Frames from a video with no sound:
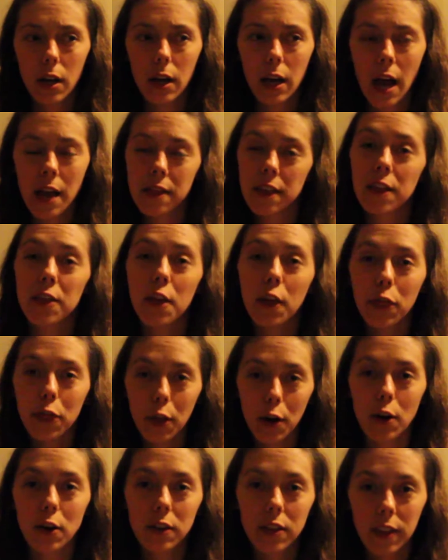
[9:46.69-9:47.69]
then the
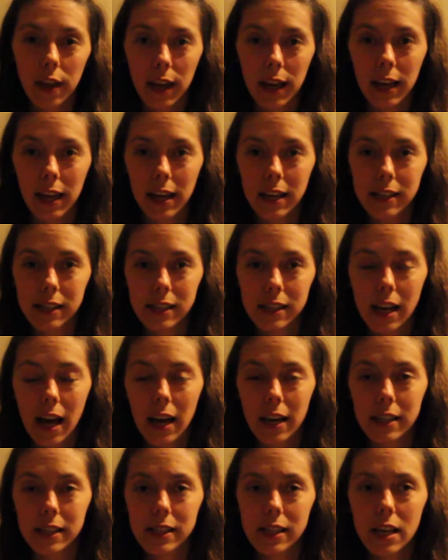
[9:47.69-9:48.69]
third thing is,
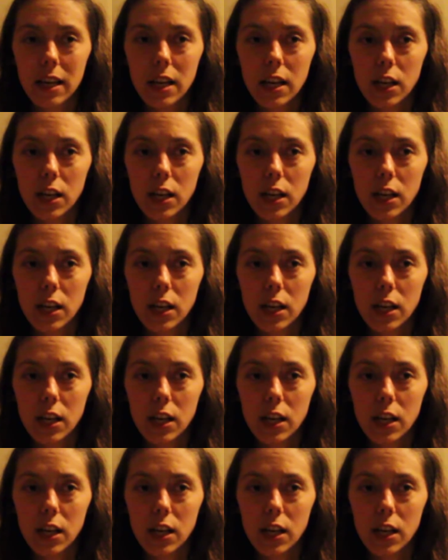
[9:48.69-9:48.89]
guys,